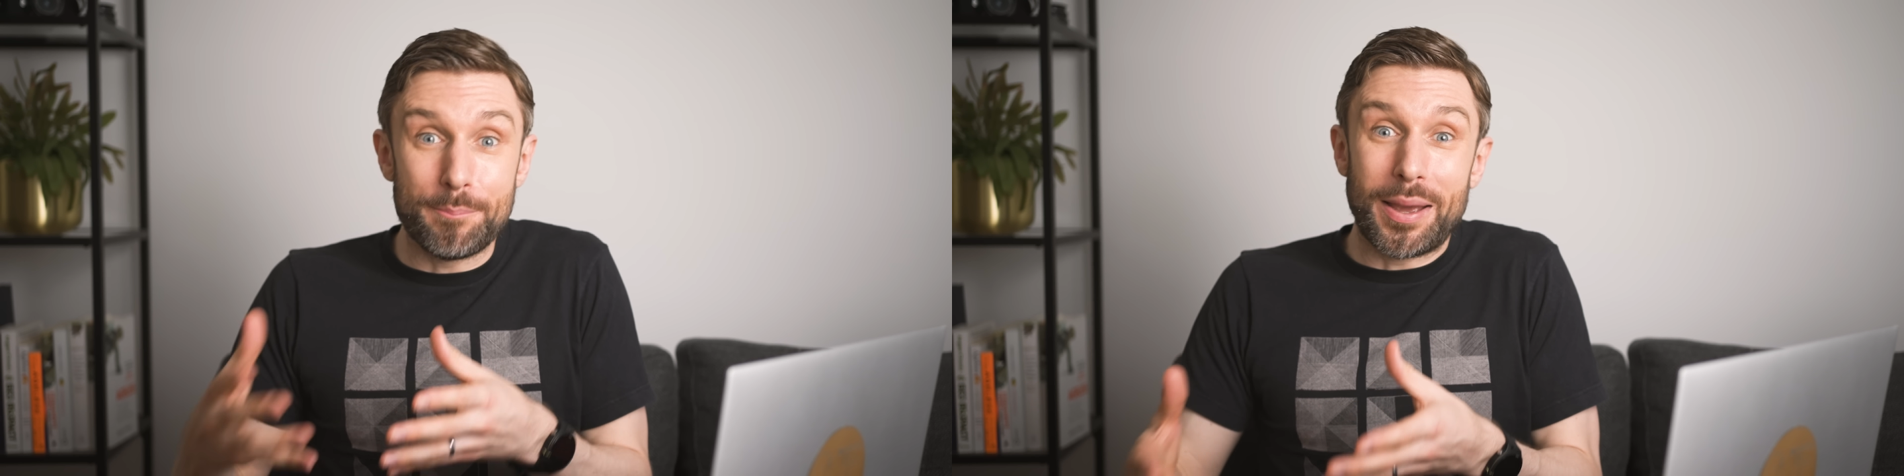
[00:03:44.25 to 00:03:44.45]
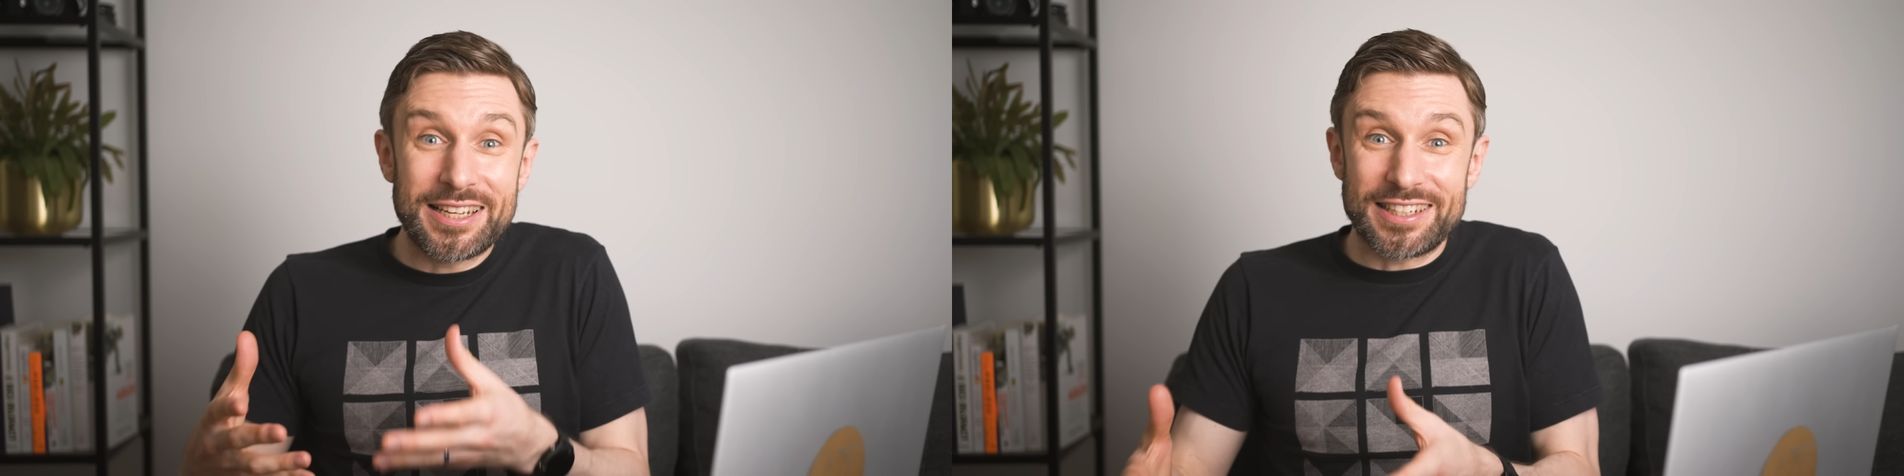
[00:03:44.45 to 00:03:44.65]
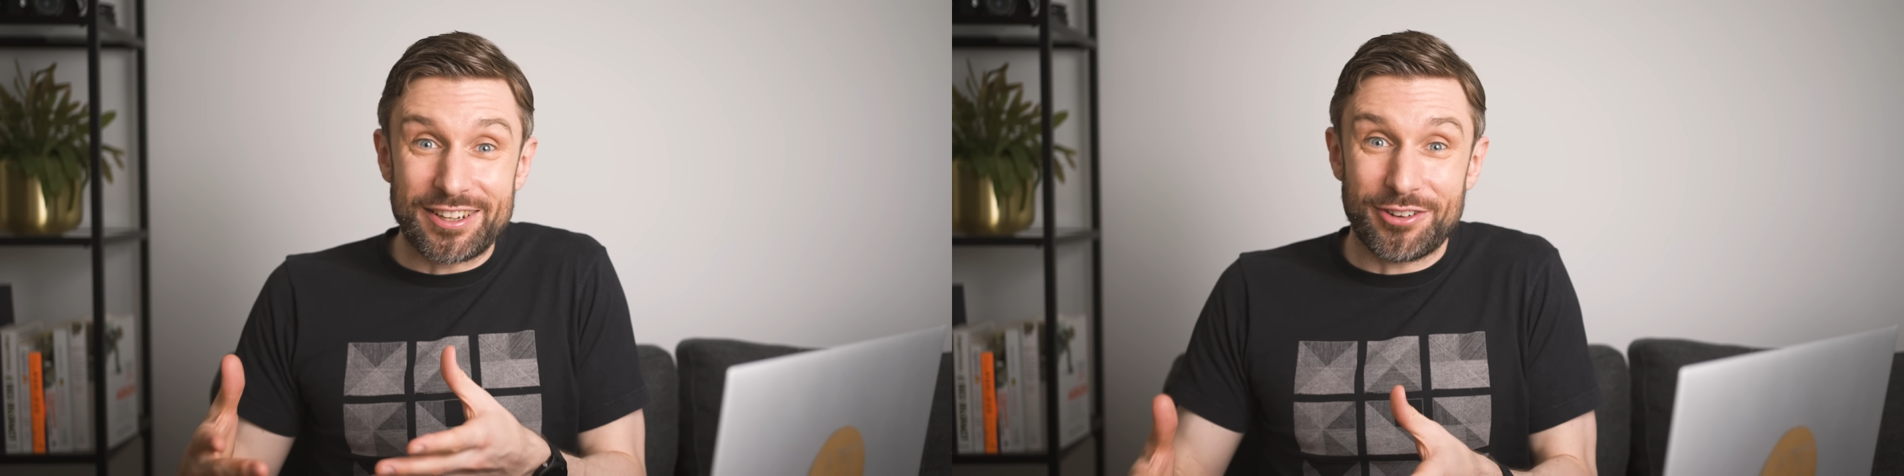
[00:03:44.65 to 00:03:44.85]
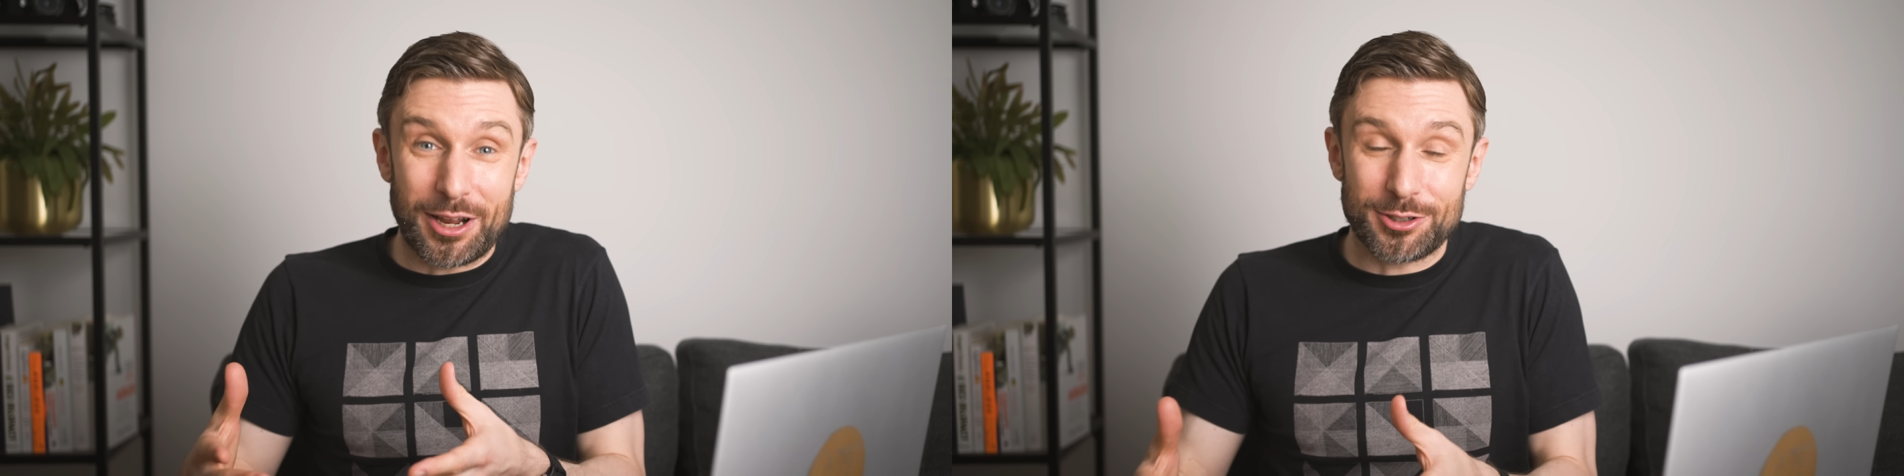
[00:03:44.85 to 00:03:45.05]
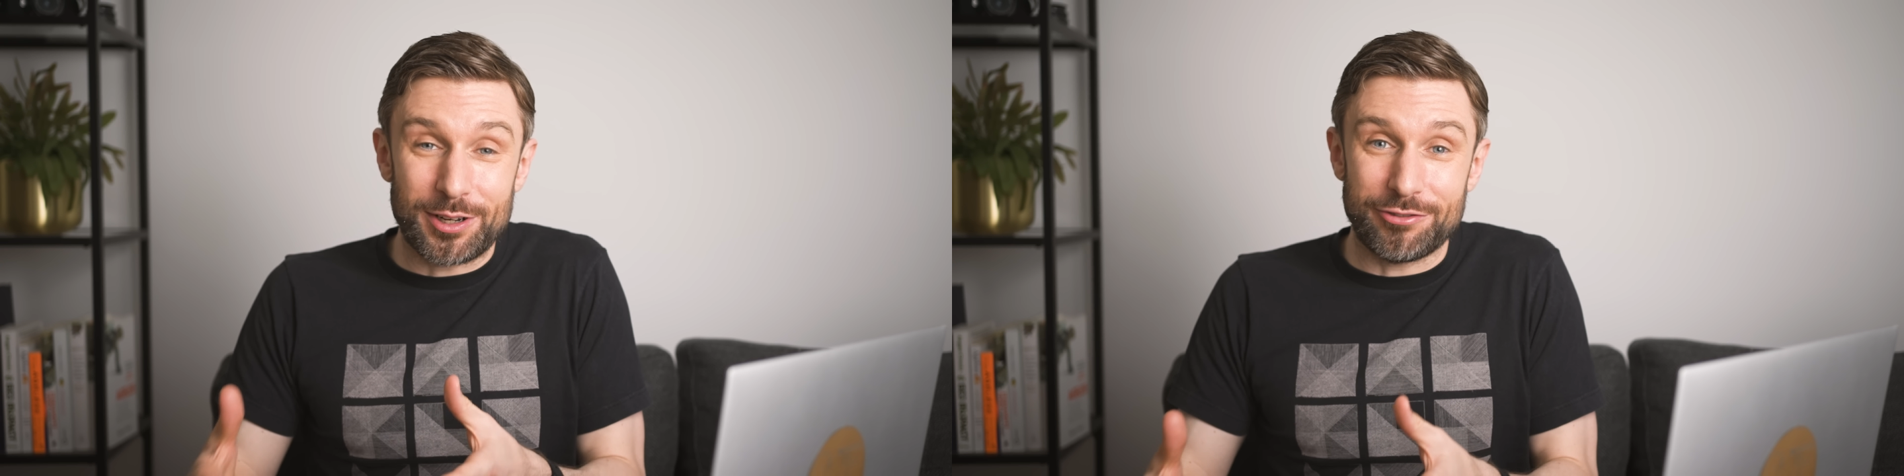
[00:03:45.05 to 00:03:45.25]
basic
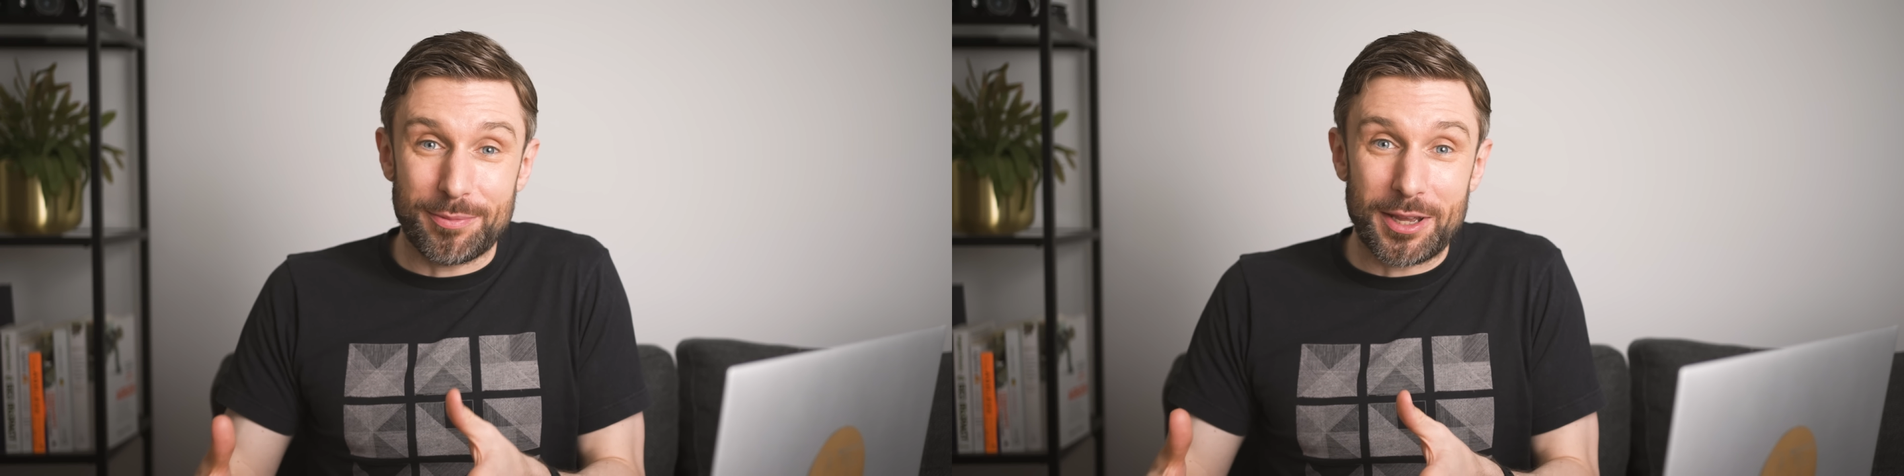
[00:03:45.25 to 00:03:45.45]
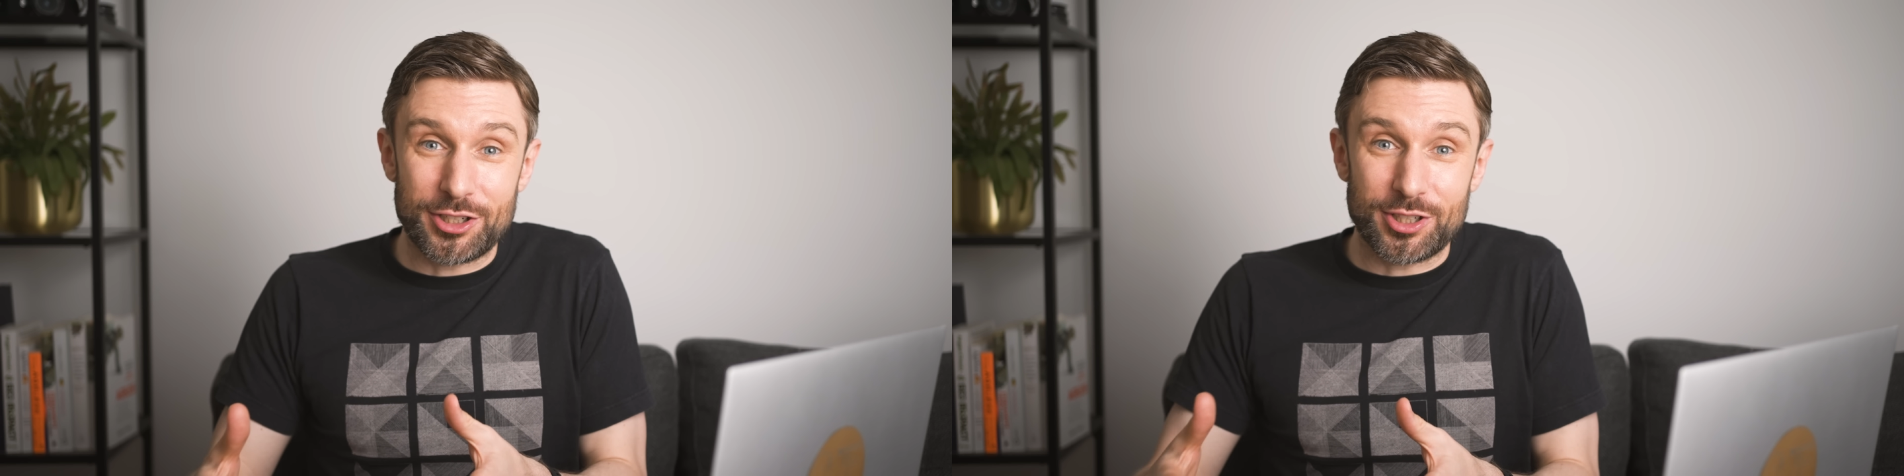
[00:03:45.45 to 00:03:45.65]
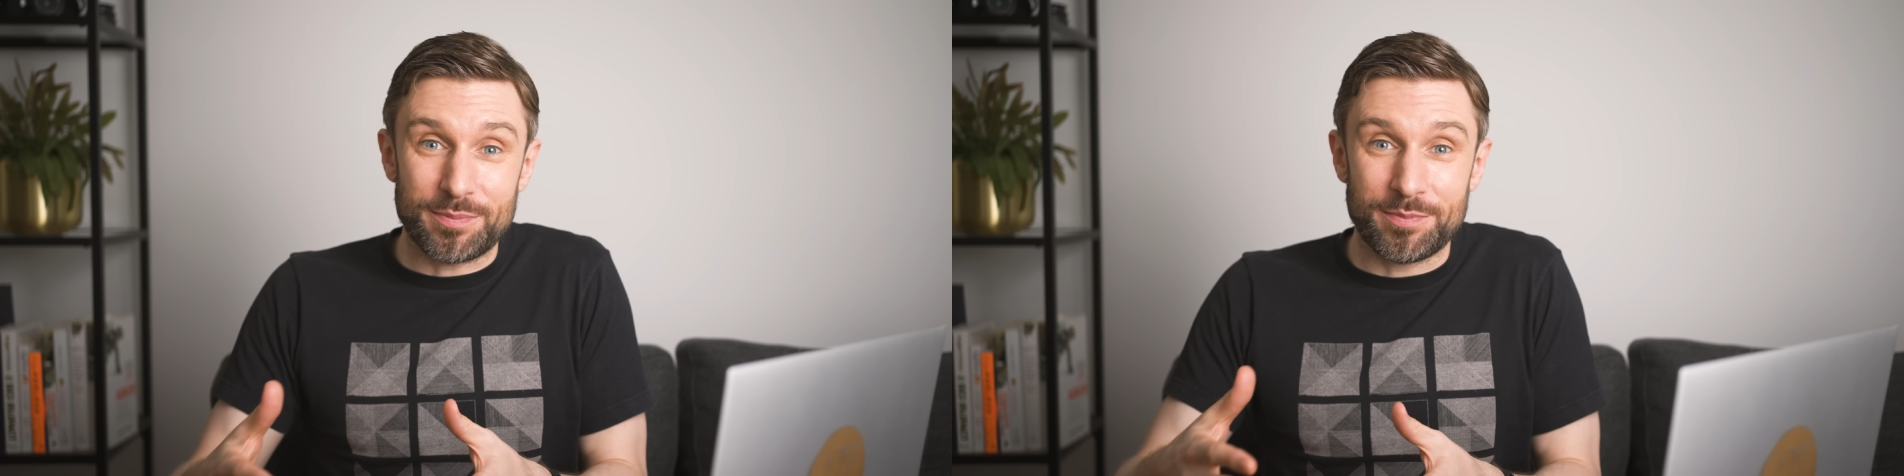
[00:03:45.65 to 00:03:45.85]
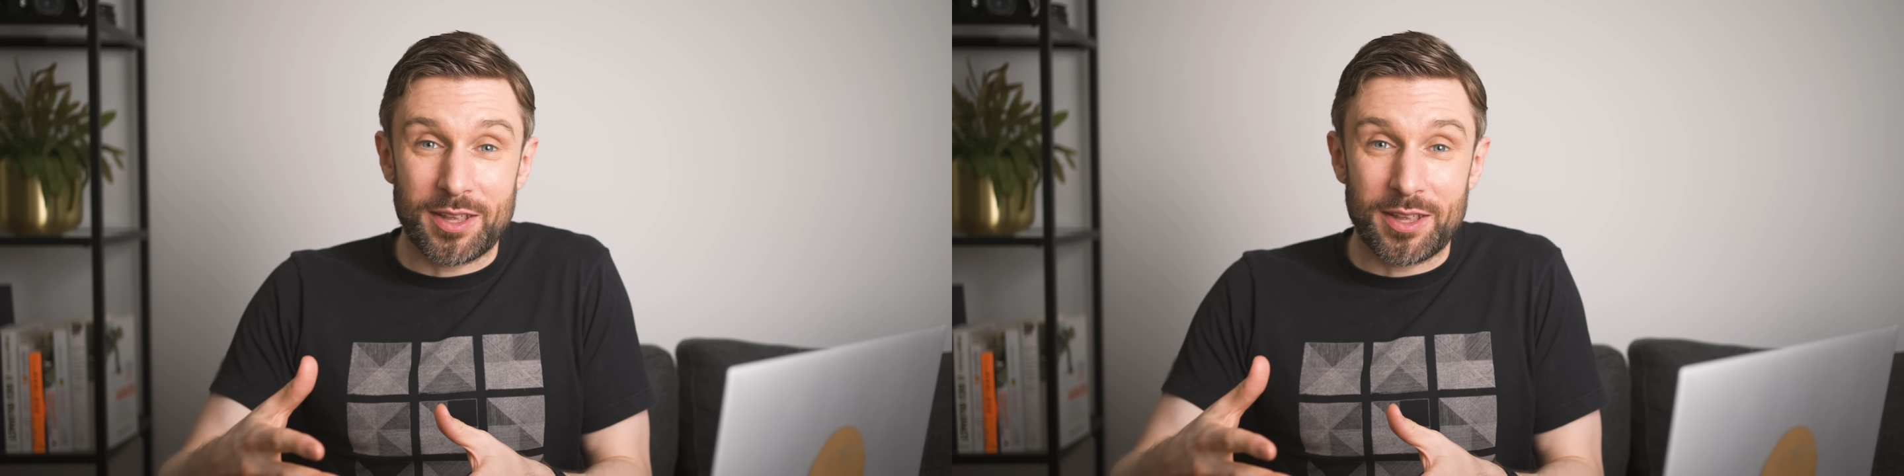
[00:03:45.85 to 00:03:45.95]
factual information.